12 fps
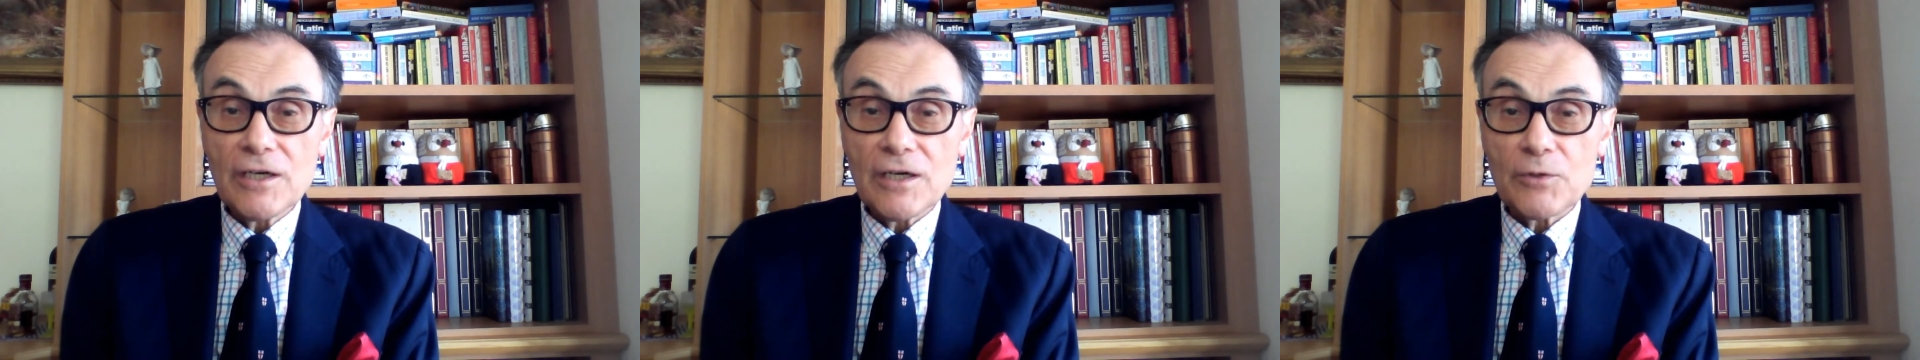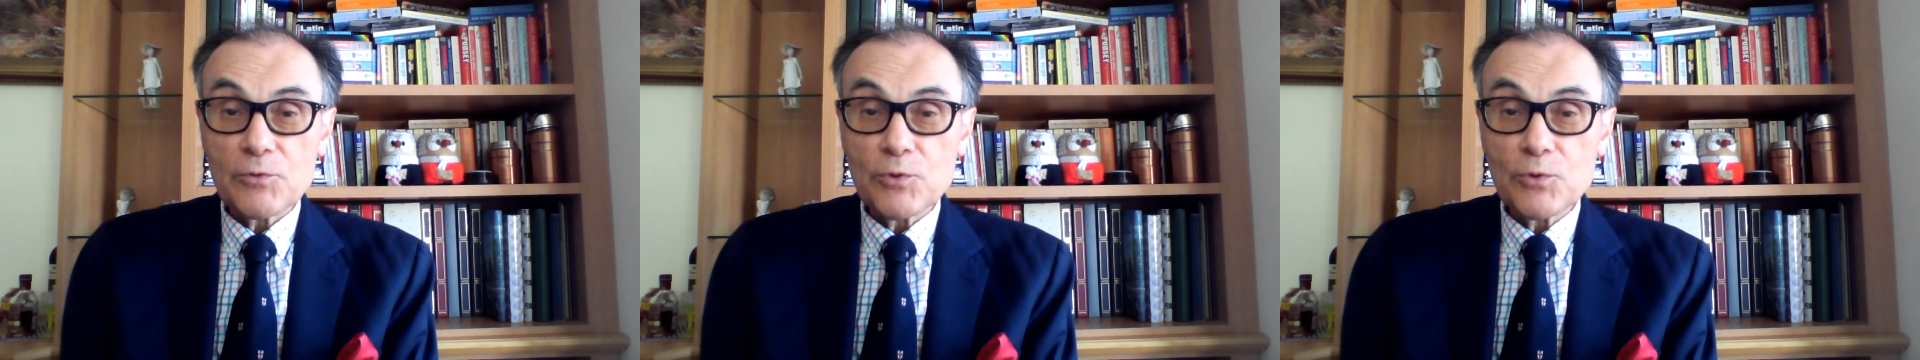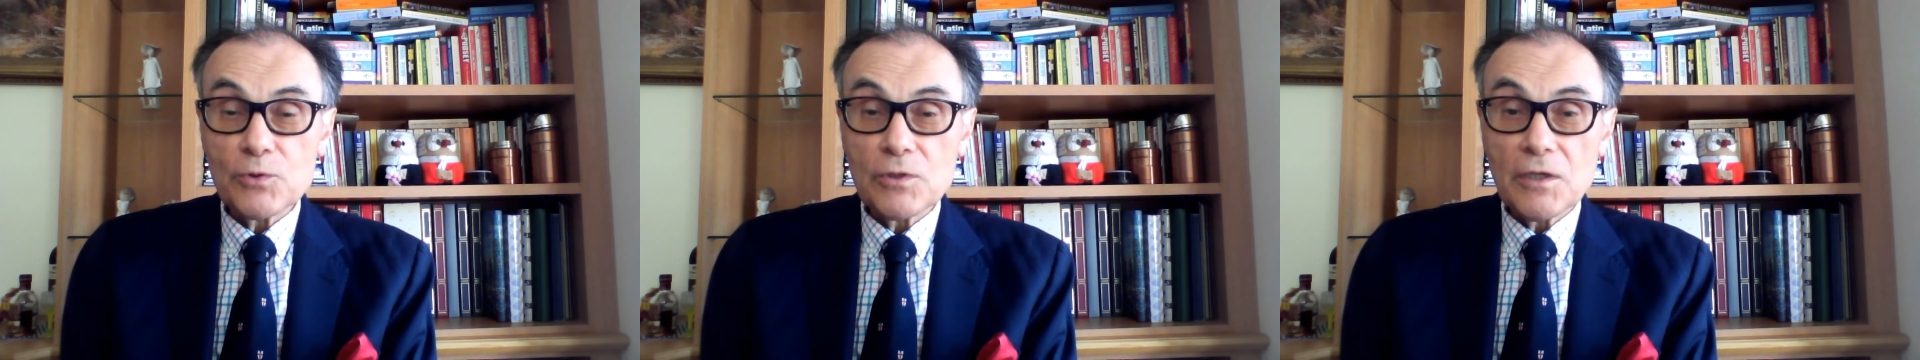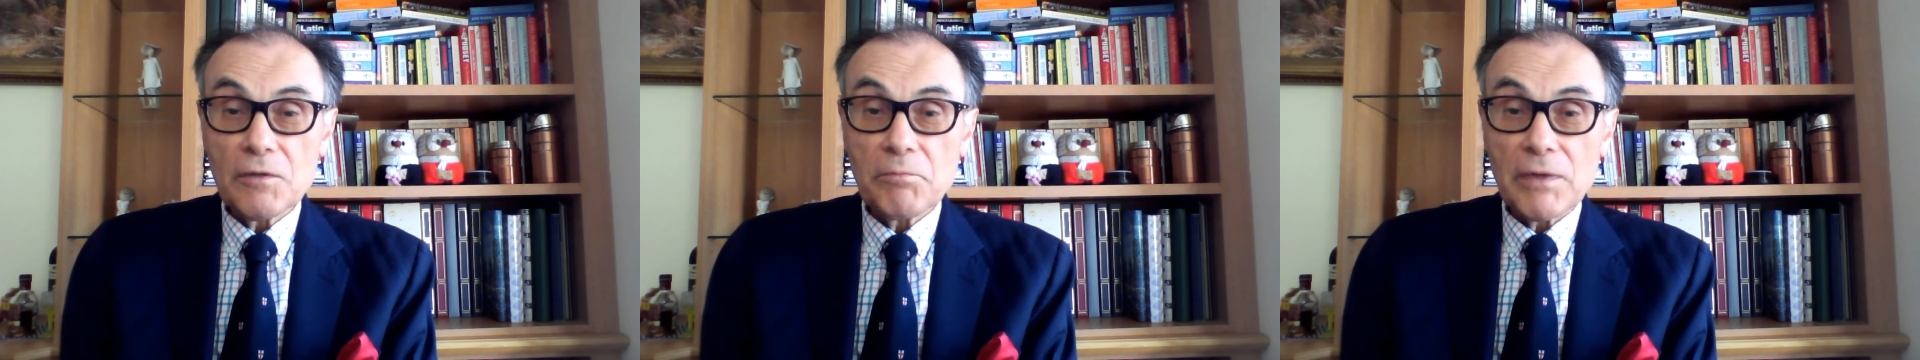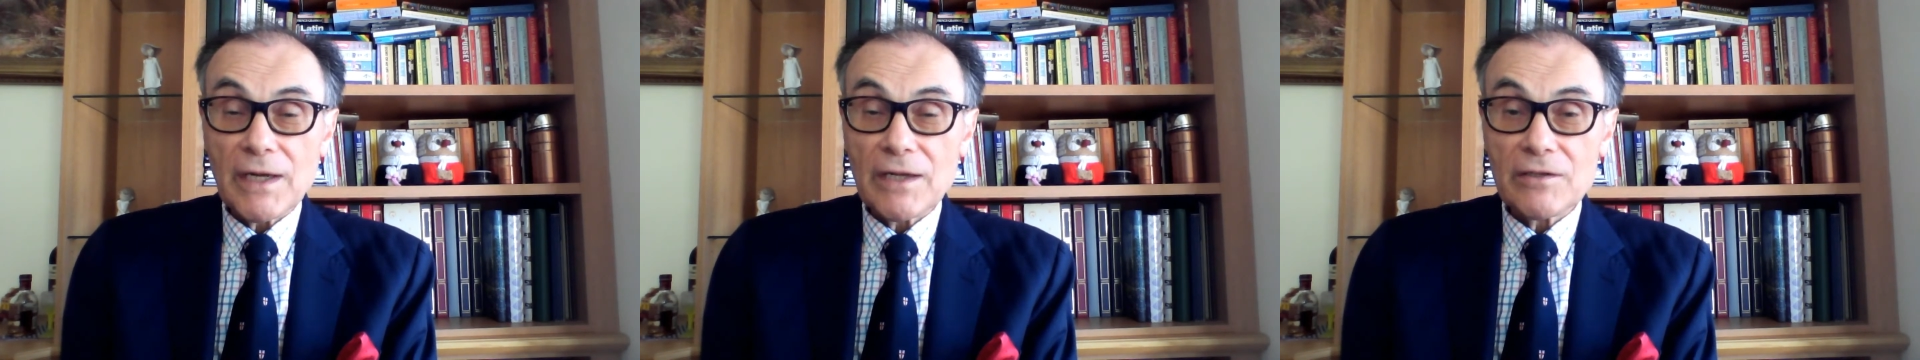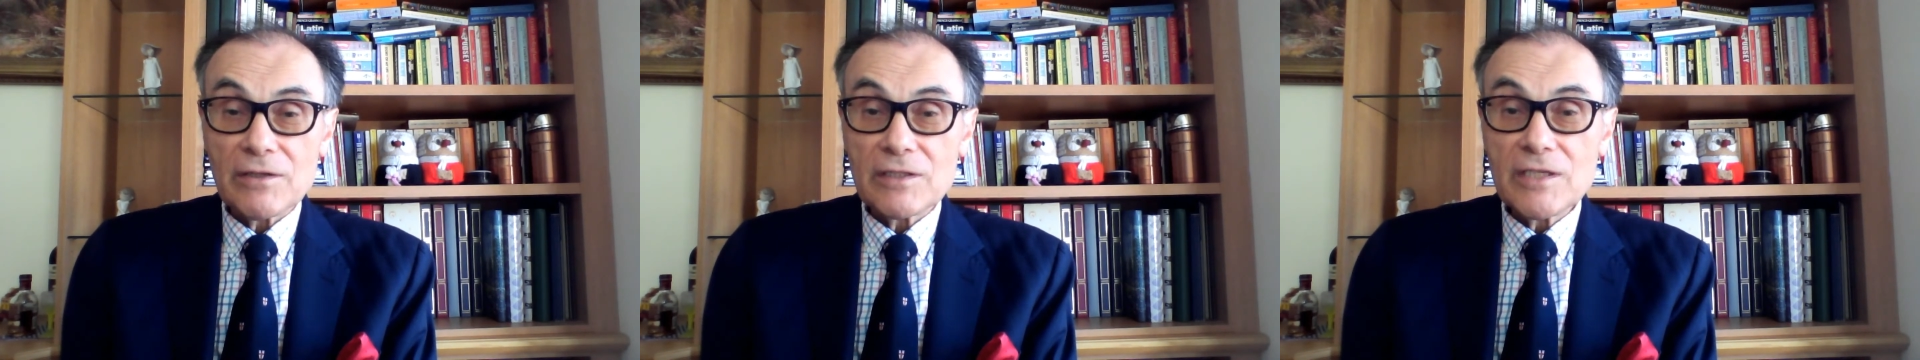rule, but
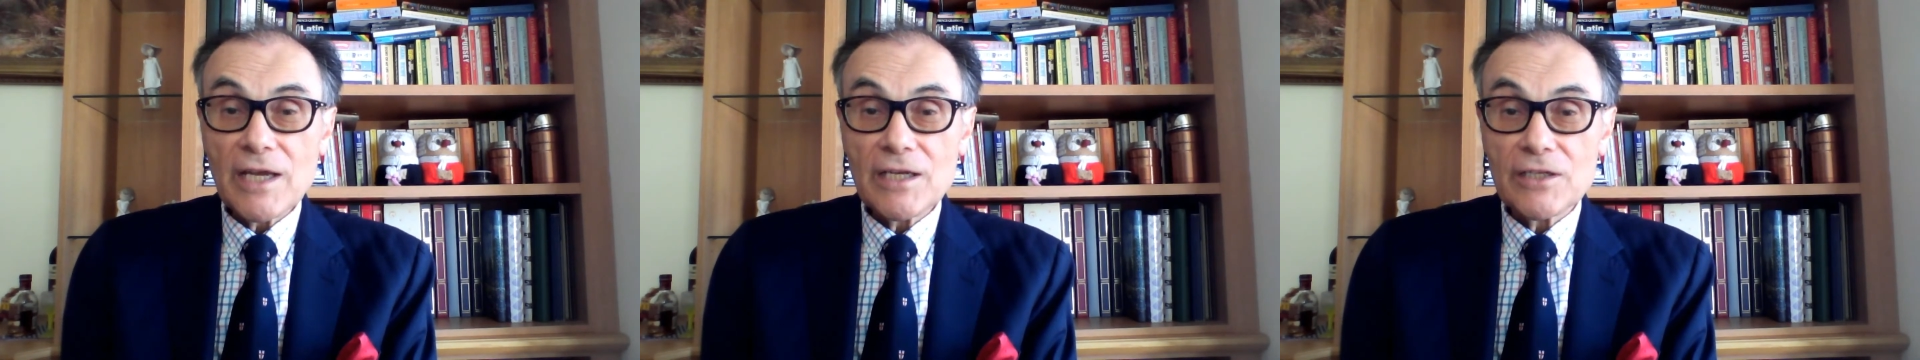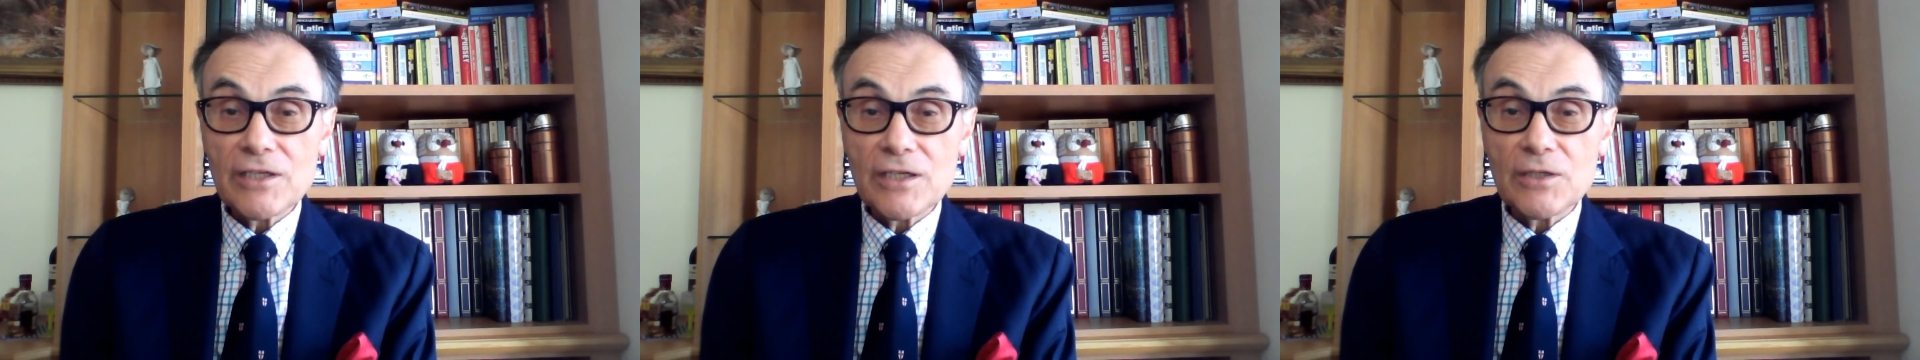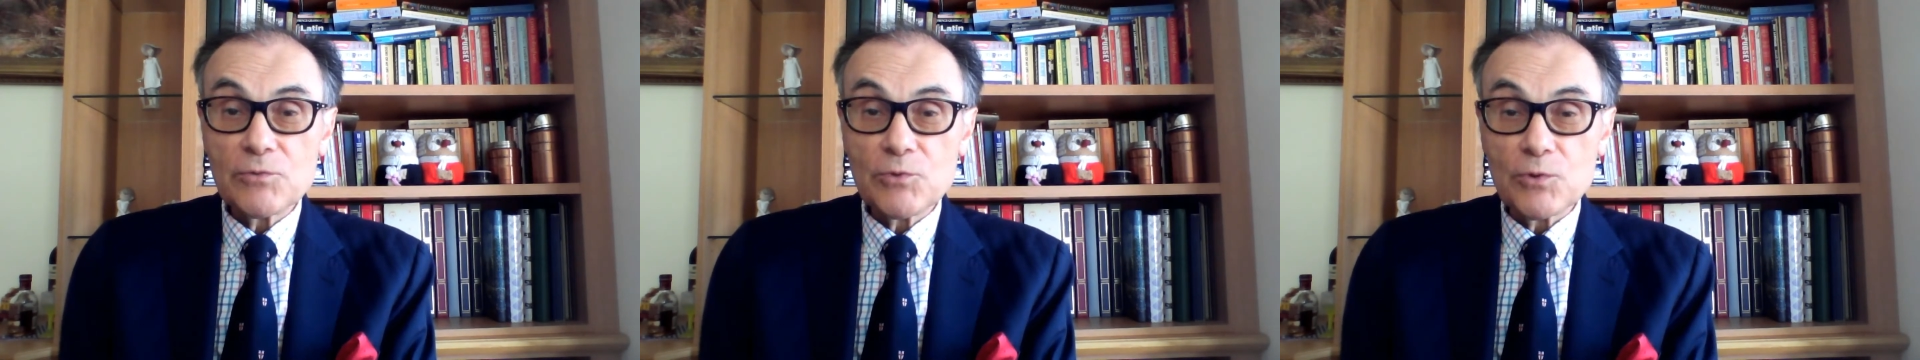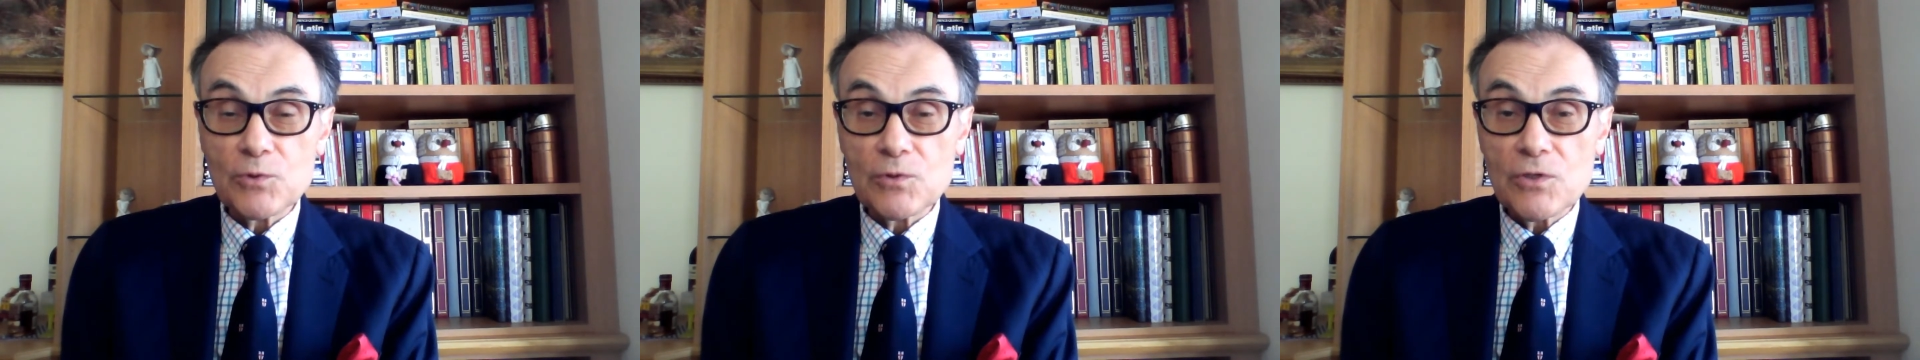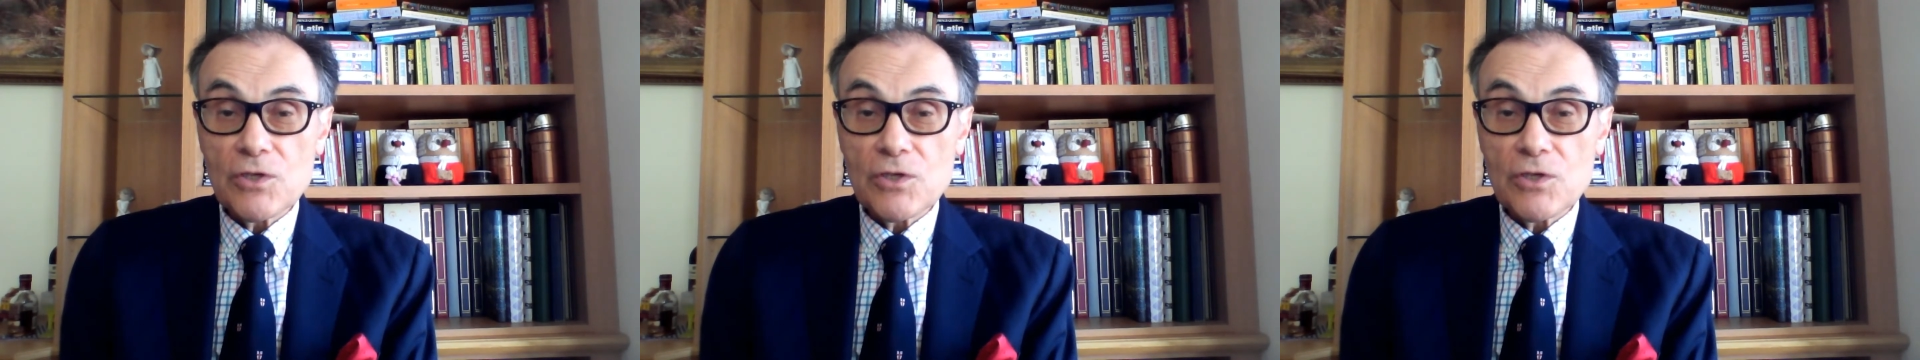under the 10-year rule.